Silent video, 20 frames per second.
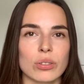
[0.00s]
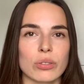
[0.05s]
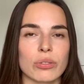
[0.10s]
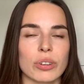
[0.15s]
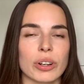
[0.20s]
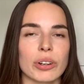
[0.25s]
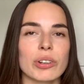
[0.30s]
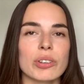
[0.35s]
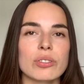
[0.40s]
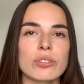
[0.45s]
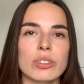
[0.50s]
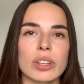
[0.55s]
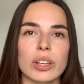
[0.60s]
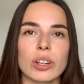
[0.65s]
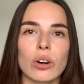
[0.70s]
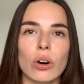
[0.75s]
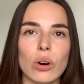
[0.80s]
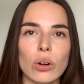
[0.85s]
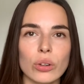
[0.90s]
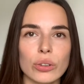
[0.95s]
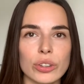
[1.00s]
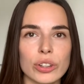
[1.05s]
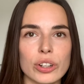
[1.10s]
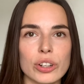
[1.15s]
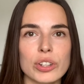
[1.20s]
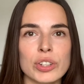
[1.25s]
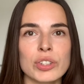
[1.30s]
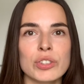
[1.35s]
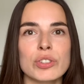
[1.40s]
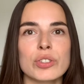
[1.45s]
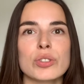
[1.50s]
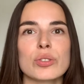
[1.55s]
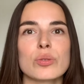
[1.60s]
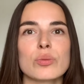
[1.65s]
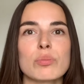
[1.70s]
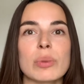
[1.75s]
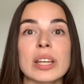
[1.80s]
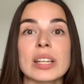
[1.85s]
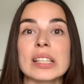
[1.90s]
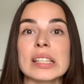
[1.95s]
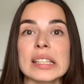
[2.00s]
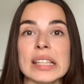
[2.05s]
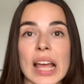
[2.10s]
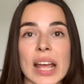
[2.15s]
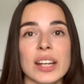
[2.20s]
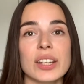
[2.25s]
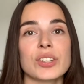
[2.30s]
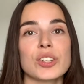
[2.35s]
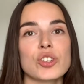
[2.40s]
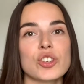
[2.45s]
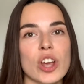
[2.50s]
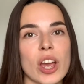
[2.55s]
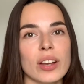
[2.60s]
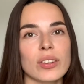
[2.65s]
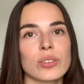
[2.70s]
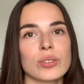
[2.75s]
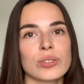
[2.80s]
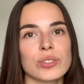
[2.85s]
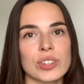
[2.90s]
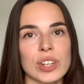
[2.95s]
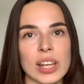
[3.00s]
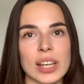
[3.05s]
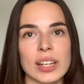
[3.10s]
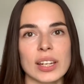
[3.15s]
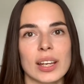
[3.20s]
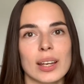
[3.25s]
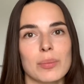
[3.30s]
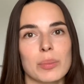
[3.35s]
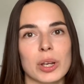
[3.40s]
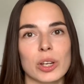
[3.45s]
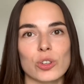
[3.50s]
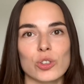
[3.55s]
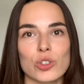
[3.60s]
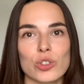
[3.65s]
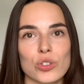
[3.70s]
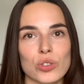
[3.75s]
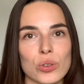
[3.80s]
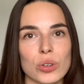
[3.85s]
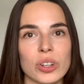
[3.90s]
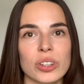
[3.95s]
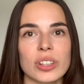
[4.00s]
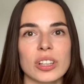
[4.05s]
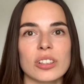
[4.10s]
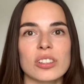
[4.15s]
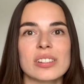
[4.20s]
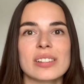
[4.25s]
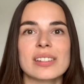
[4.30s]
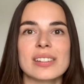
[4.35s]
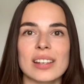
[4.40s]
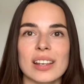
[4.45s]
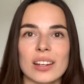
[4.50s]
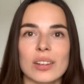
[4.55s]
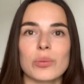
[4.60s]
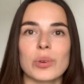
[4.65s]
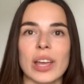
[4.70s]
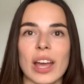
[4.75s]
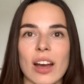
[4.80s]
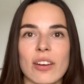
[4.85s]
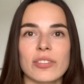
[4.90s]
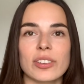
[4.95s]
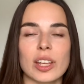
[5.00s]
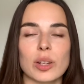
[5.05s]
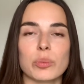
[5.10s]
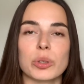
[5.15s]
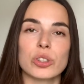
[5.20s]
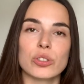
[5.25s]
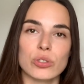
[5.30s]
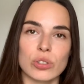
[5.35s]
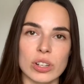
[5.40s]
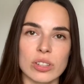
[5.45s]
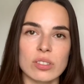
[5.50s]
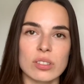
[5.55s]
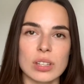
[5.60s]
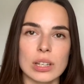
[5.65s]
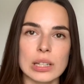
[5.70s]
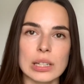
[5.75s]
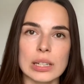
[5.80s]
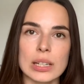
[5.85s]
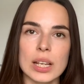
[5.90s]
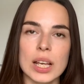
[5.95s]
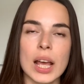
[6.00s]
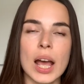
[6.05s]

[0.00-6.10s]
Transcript: of various stakeholders, to make sanity check on data and make sure that the data we have can be trusted.